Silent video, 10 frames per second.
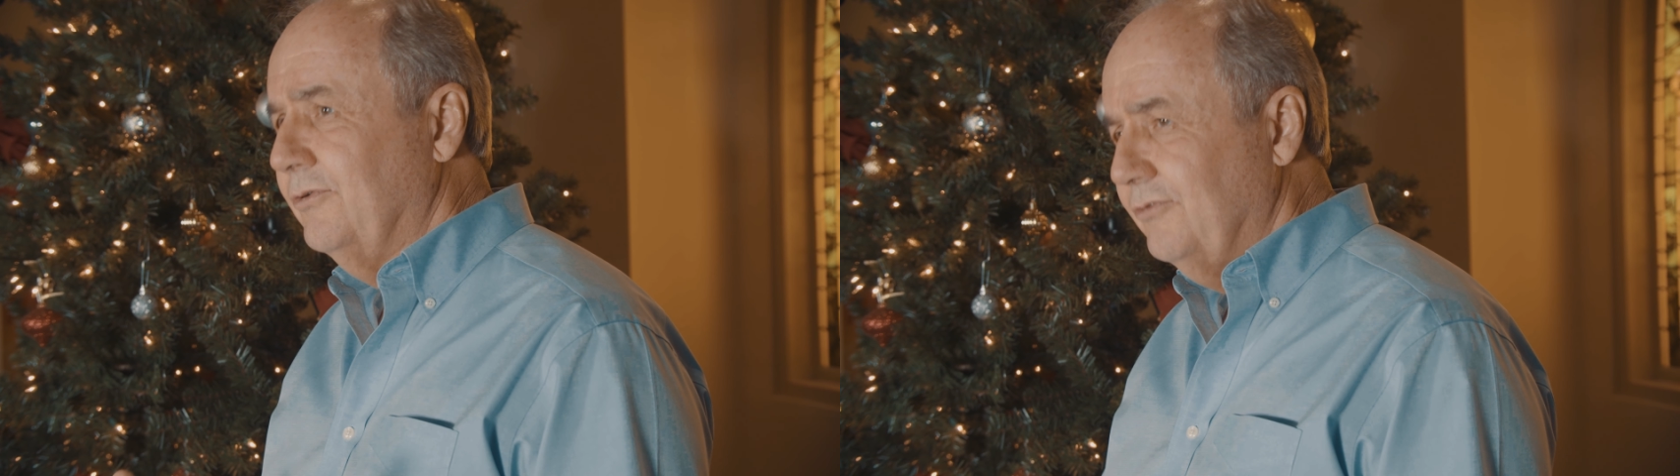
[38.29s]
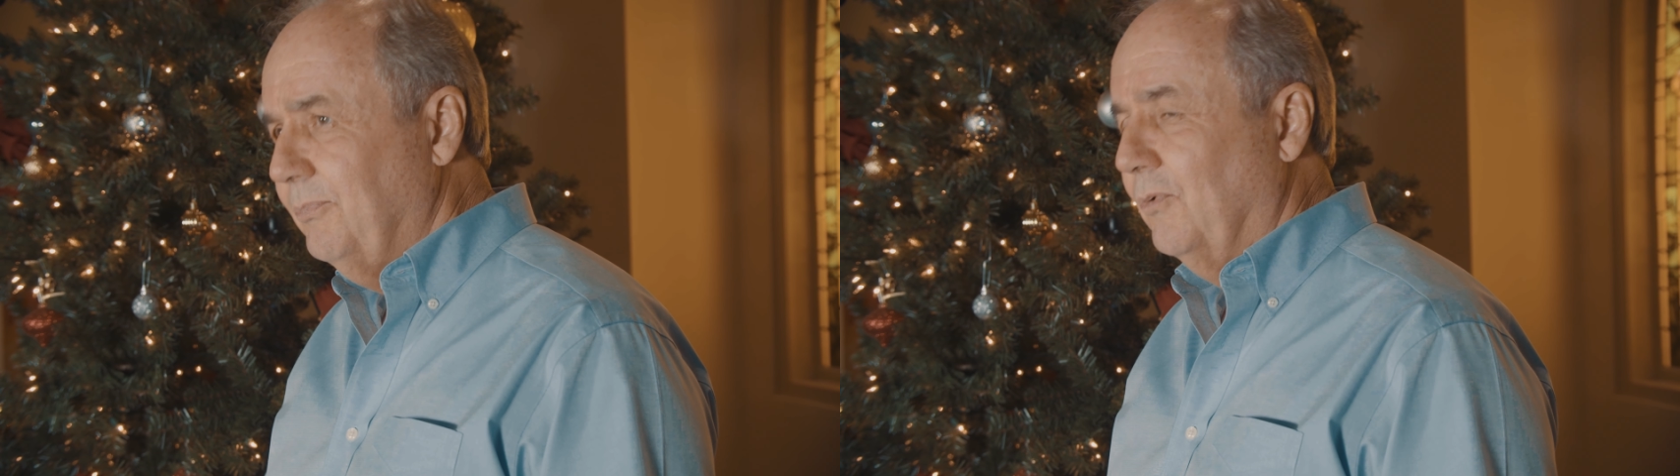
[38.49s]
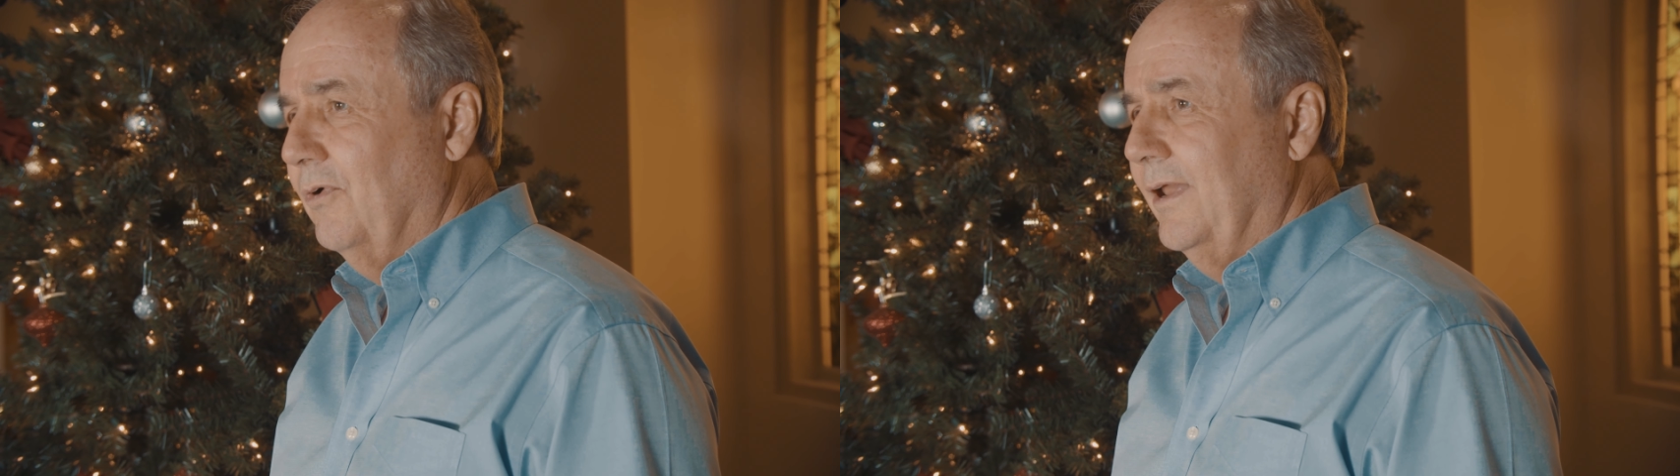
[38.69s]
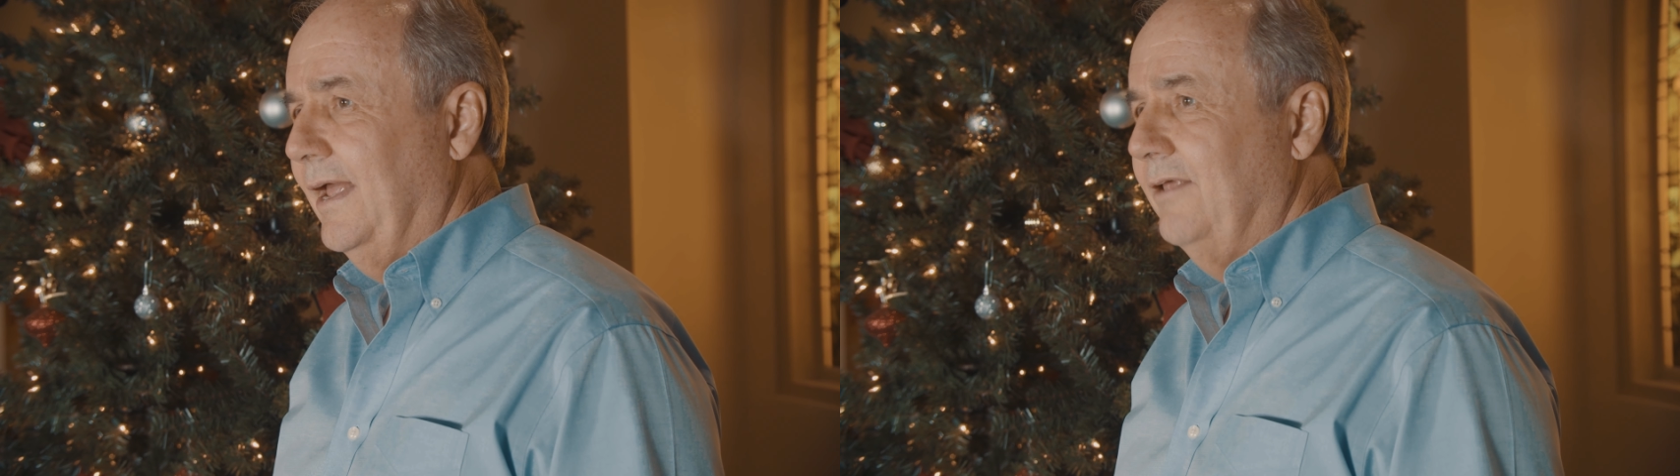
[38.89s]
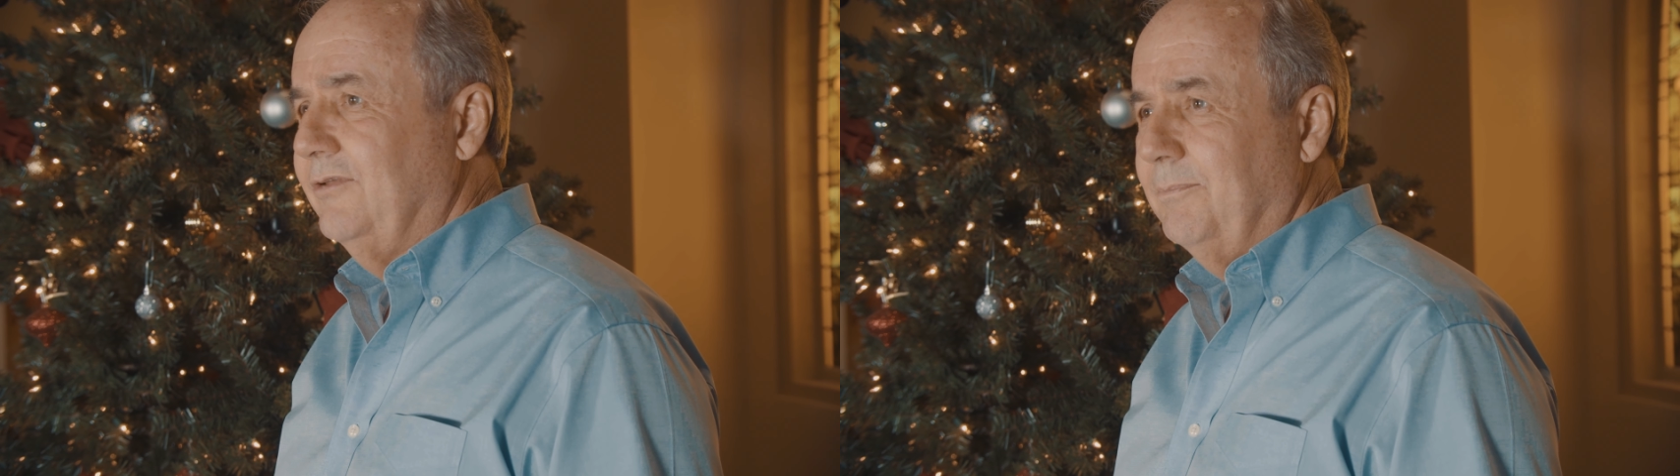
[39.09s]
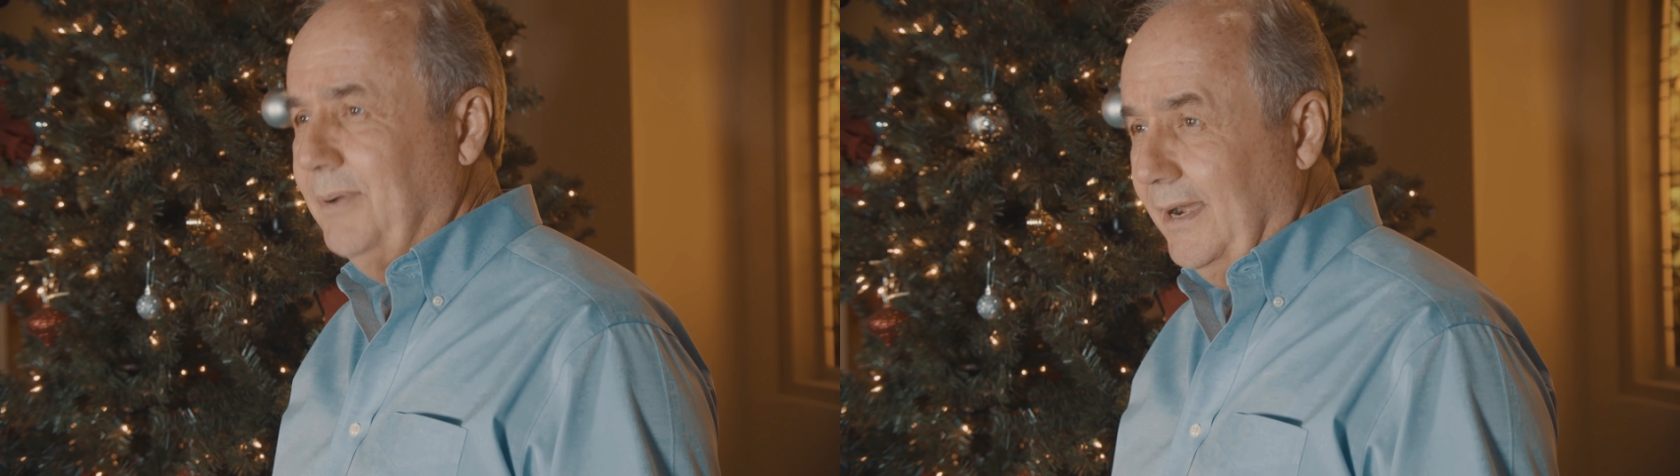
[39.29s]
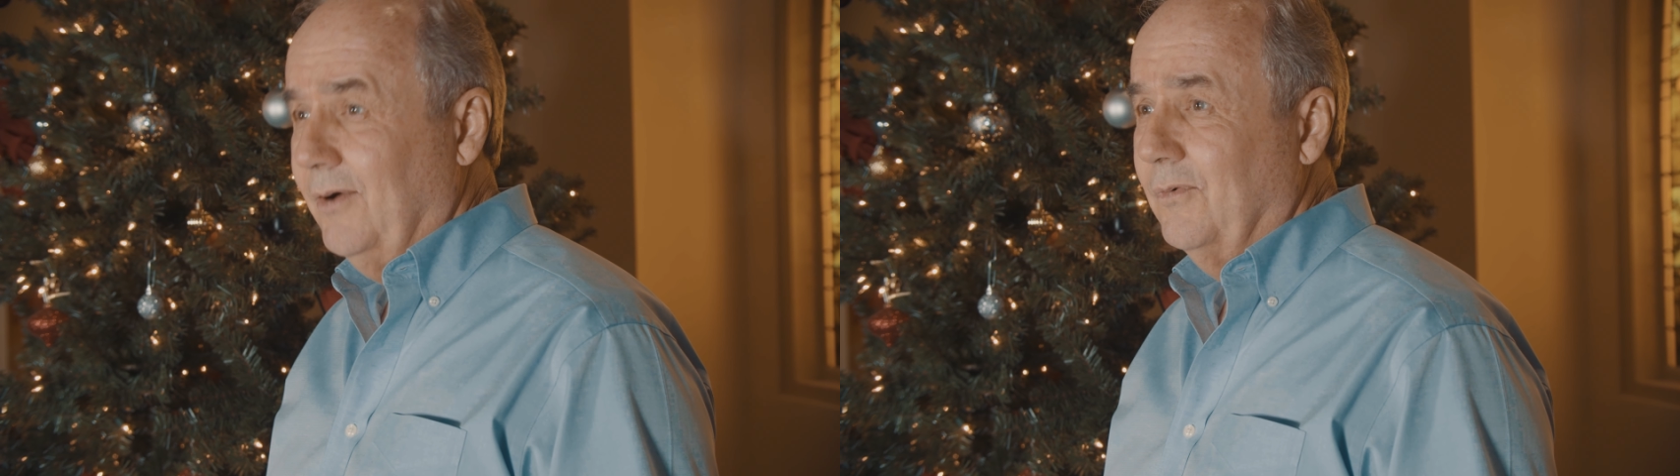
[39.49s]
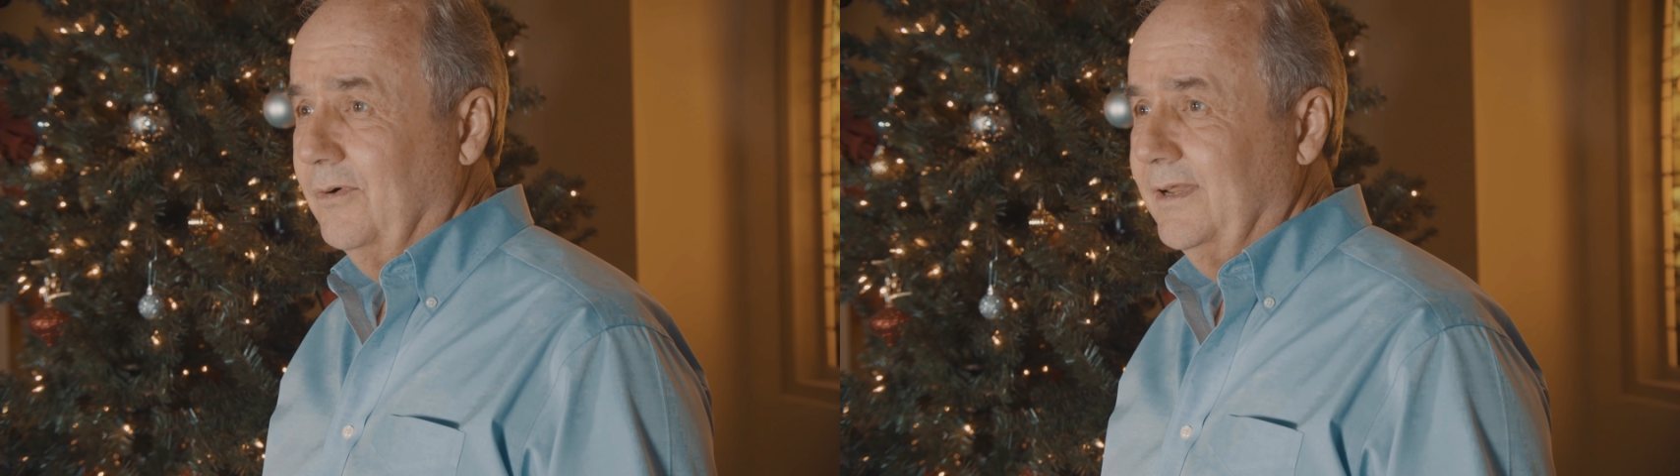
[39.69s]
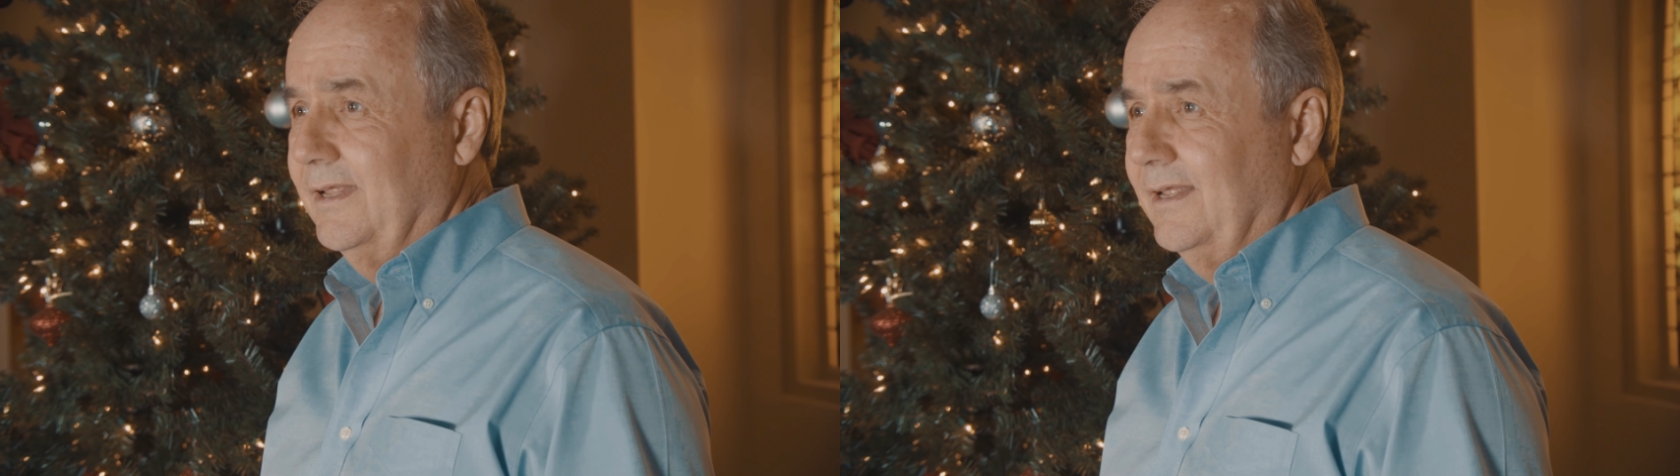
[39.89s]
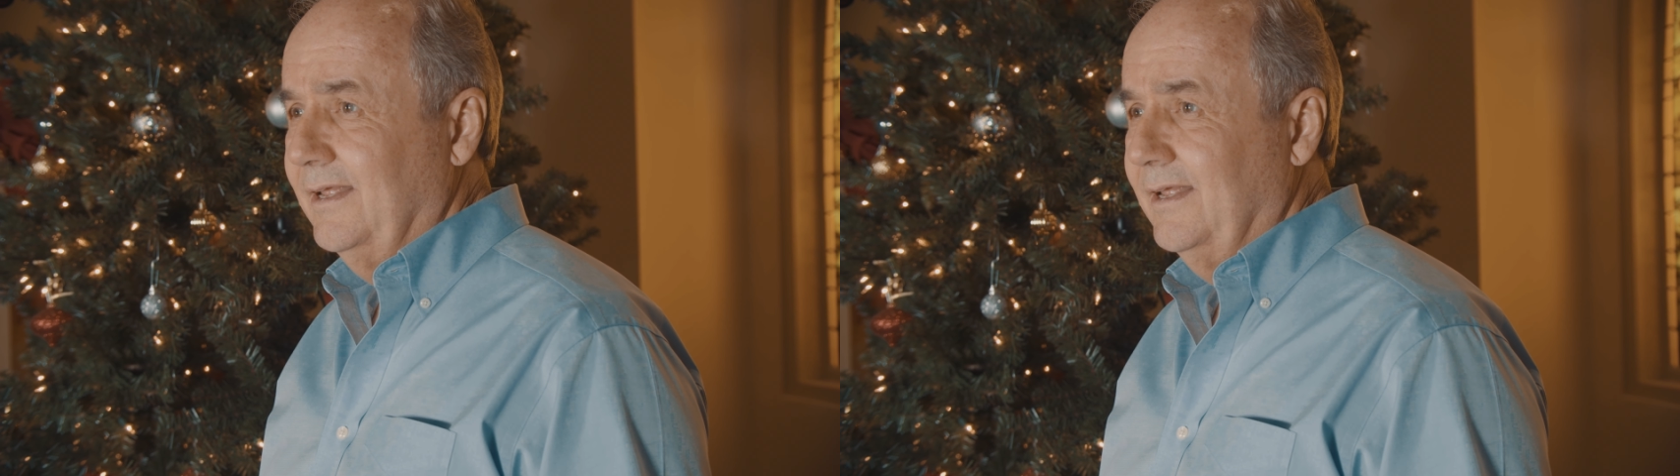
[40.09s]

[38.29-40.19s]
Your support has empowered